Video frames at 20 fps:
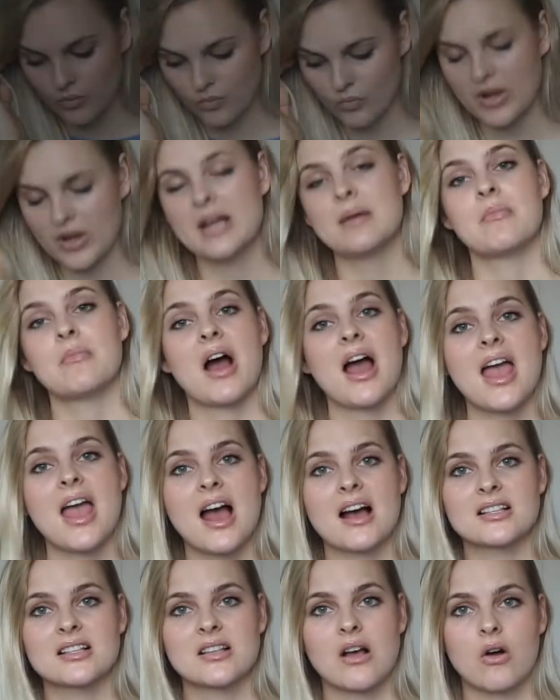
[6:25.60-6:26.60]
In my
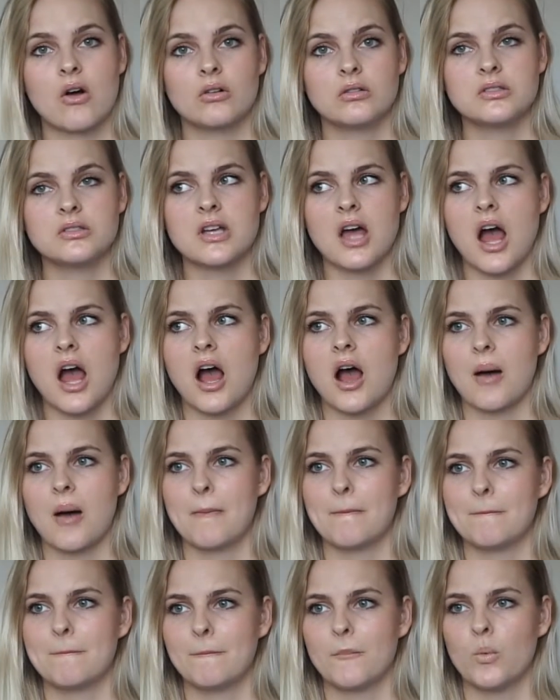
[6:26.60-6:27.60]
household,
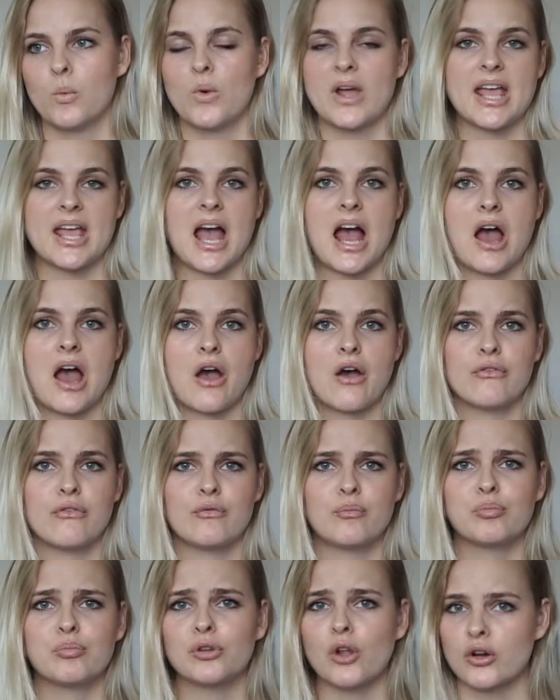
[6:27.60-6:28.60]
we
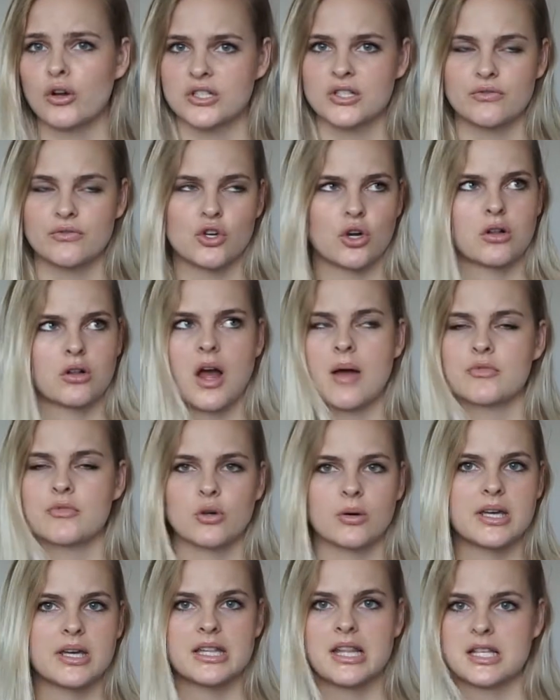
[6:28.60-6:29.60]
have blocks of chocolate. I'm
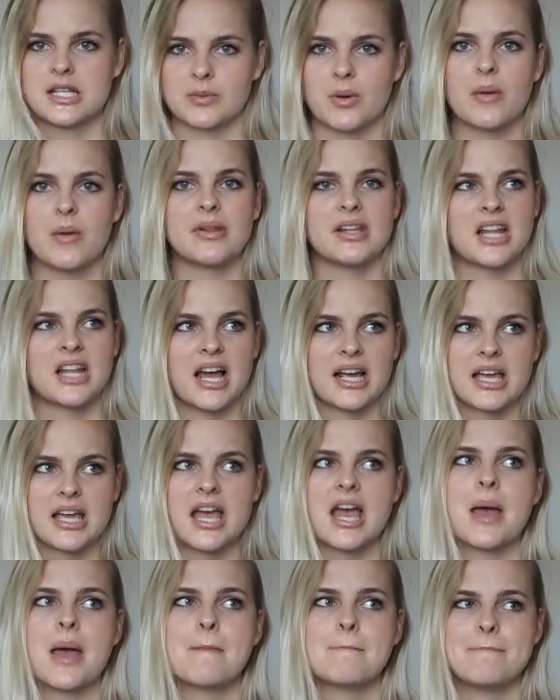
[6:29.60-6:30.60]
talking there's probably like
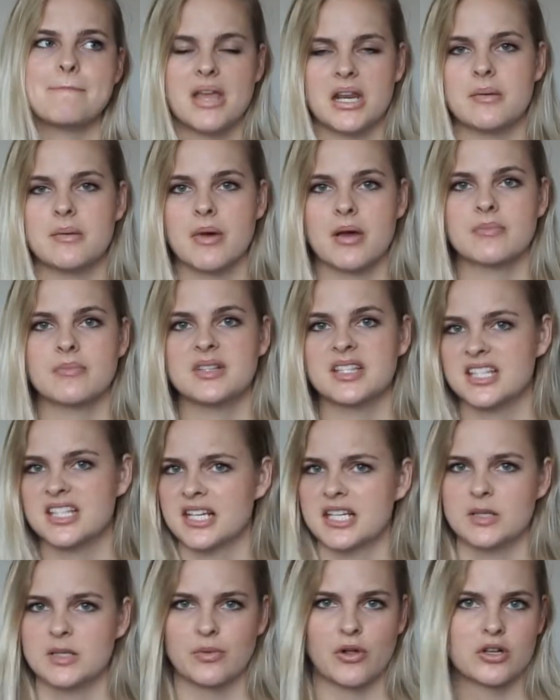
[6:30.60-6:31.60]
minimum
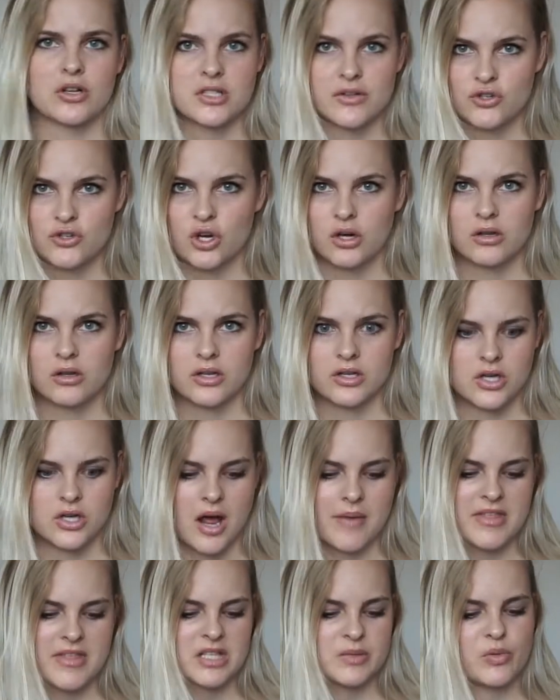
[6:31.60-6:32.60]
6 blocks of chocolate at a
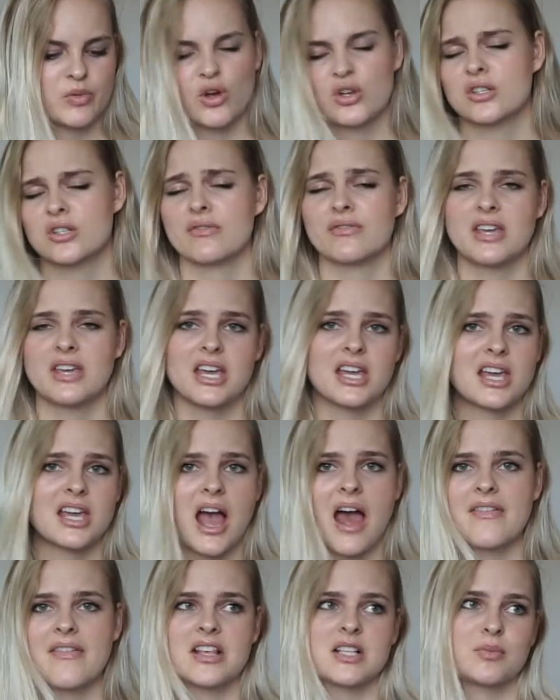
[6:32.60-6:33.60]
time. There's blocks of Kit
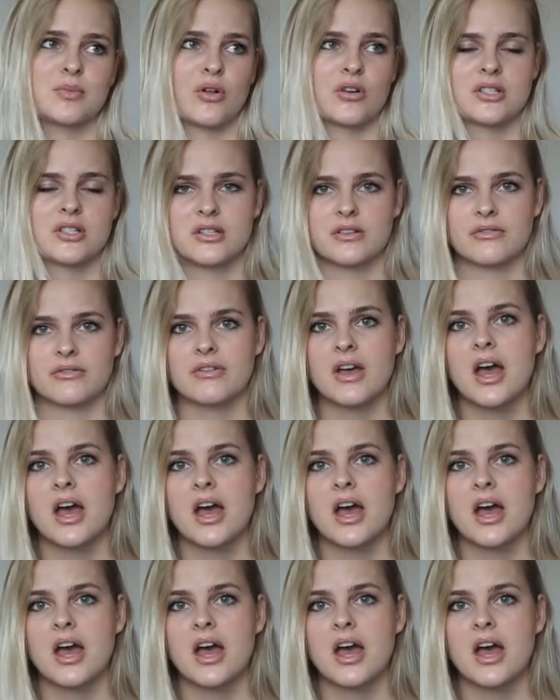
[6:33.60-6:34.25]
Kat, there's blocks of